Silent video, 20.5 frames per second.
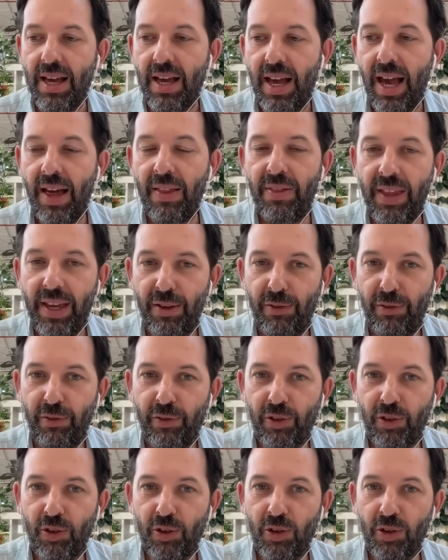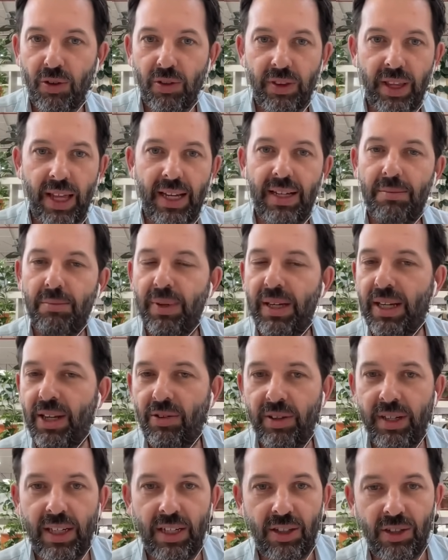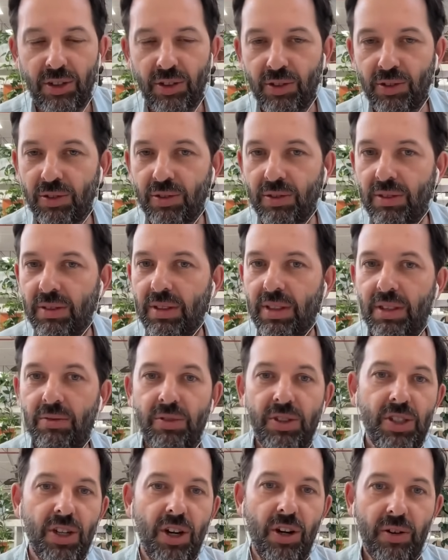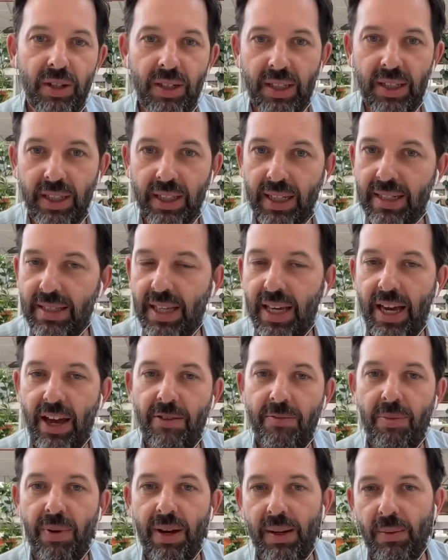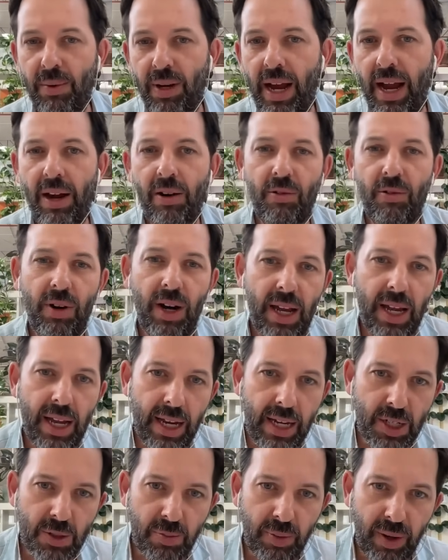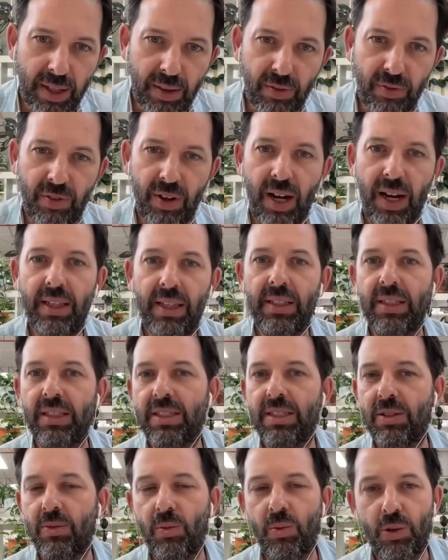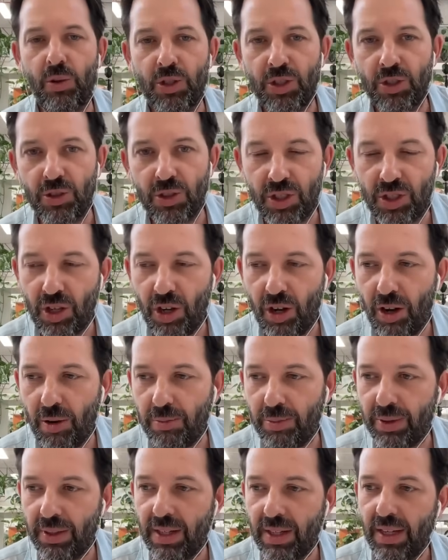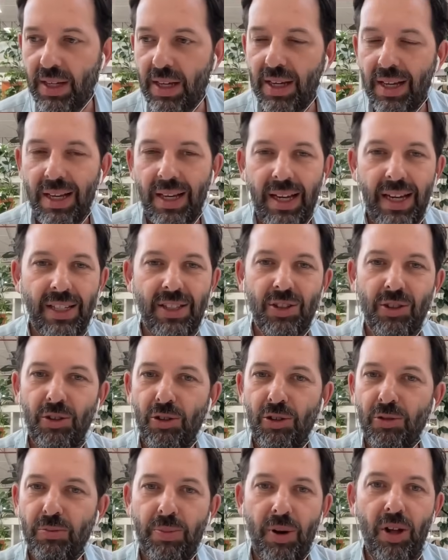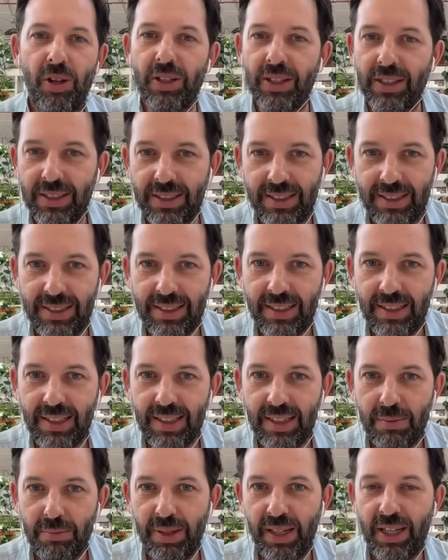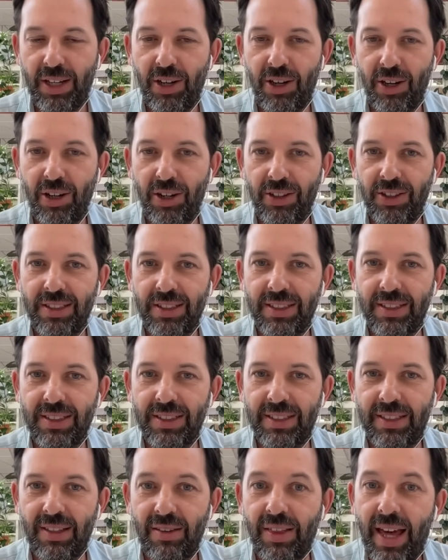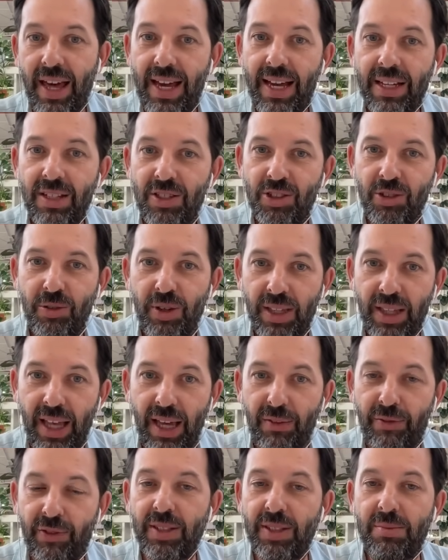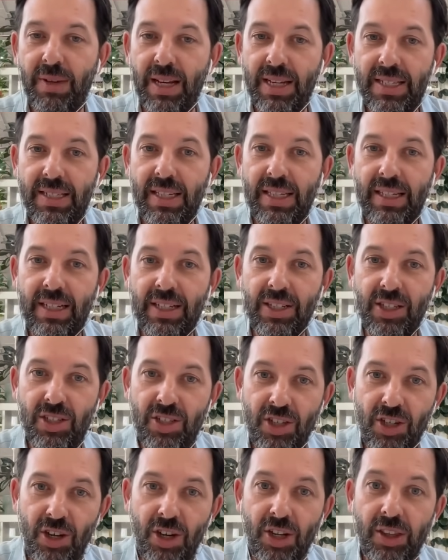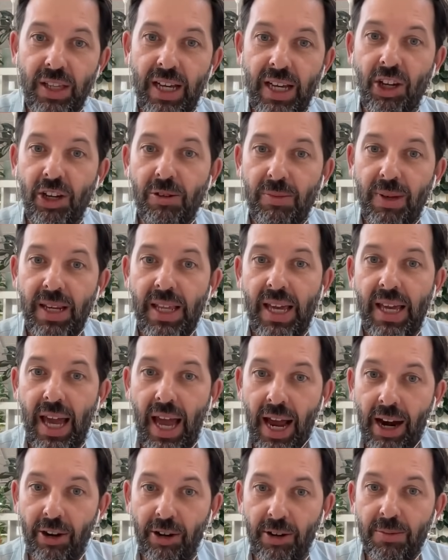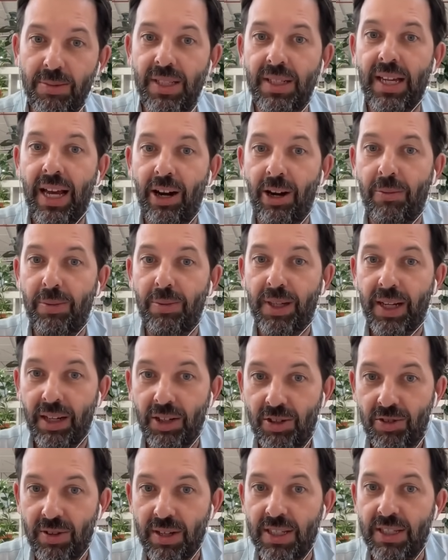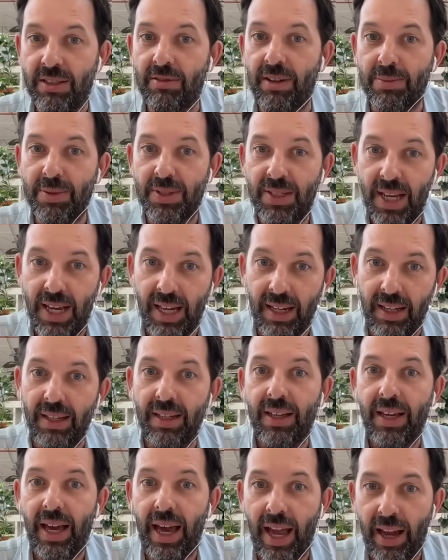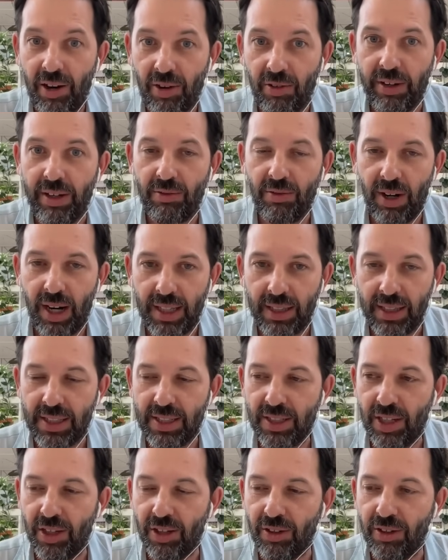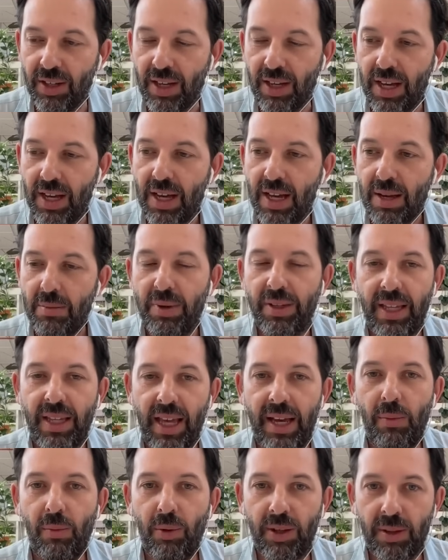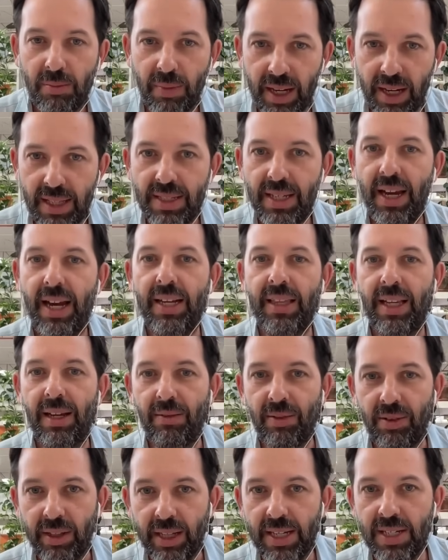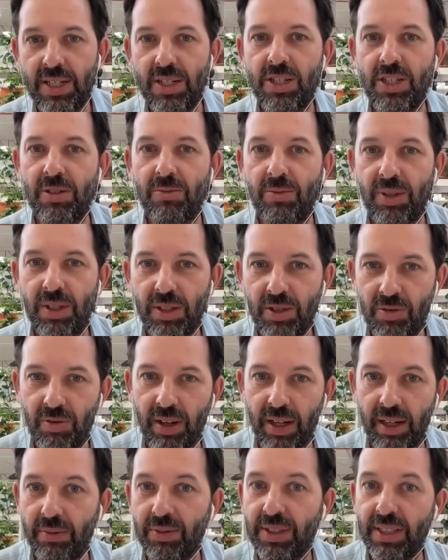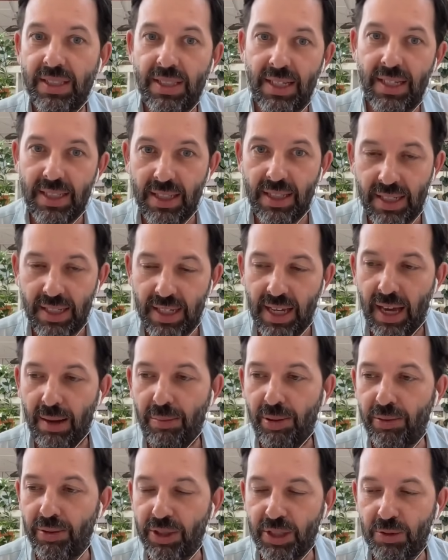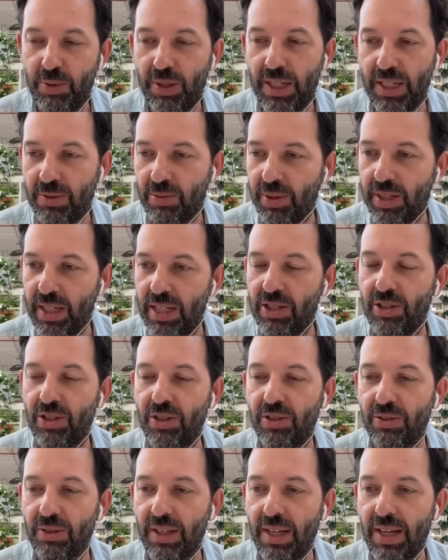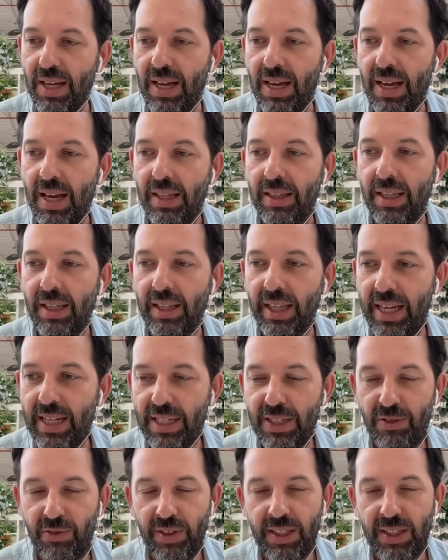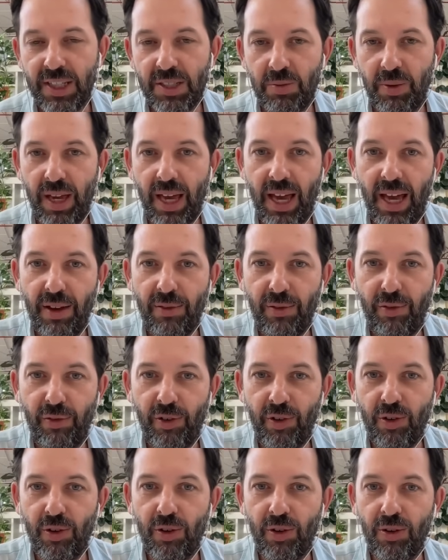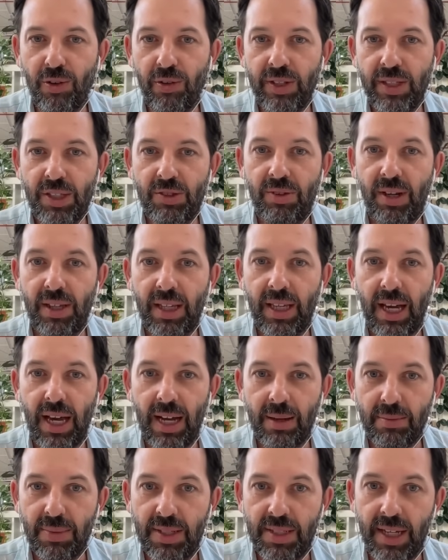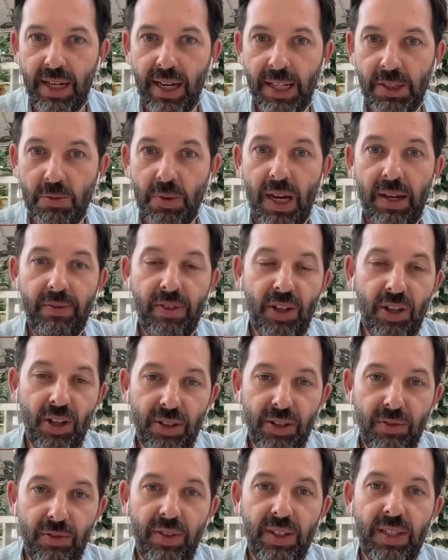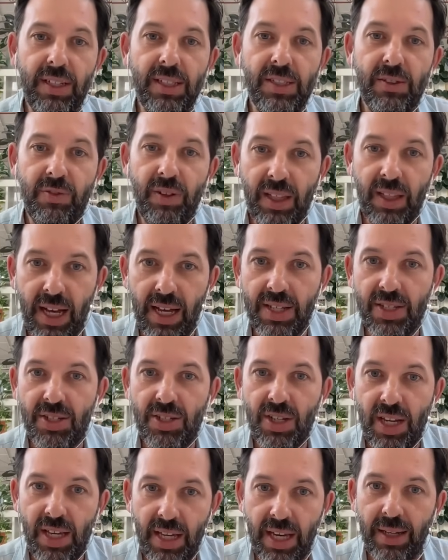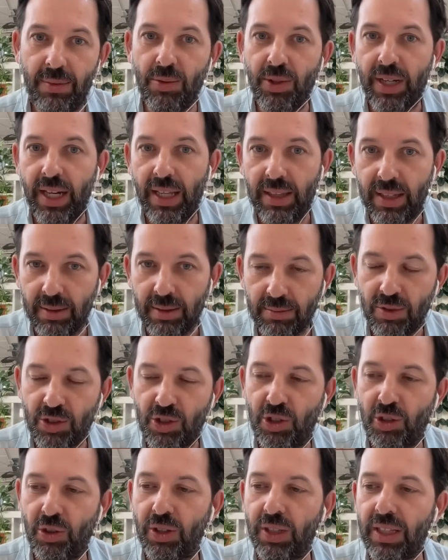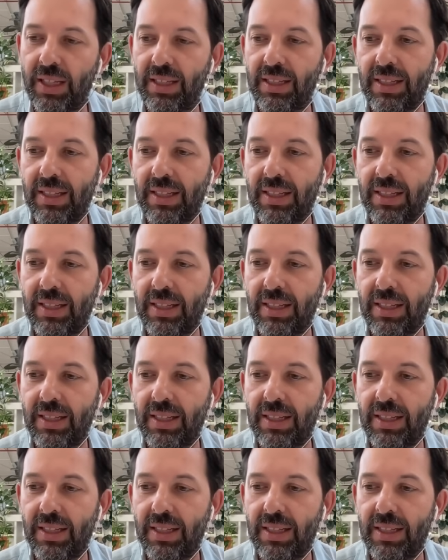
And therefore, they can be critical rhetorically, as they have been. We're outraged by the violence, the war should stop. It's all bollocks, because they are doing that for domestic concern. They know many Arabs in Arab countries are upset, angry, rightly so. But they want to maintain that relationship with Israel. And just as an example, in 2022, the latest figures we have for Israeli arms sales, we haven't got the figures for last year yet, we'll get them shortly.